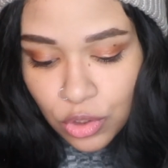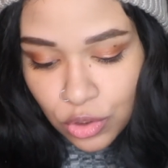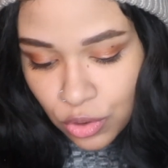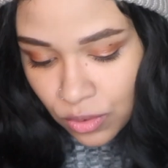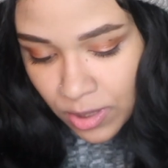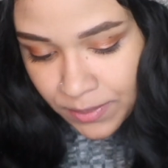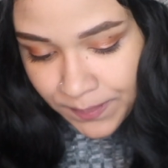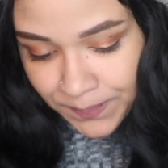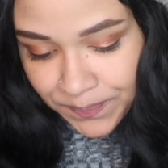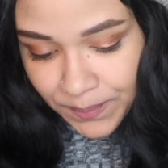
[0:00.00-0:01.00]
so so good.
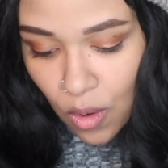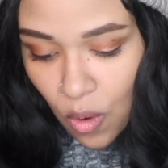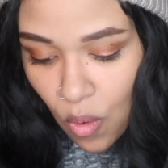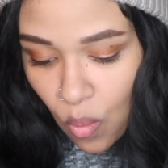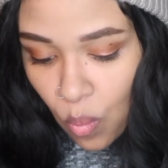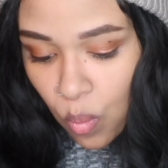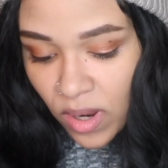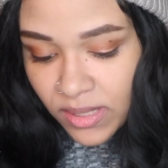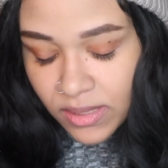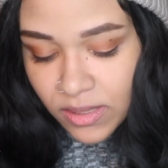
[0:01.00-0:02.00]

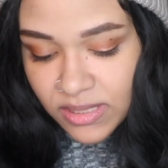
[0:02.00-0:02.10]
What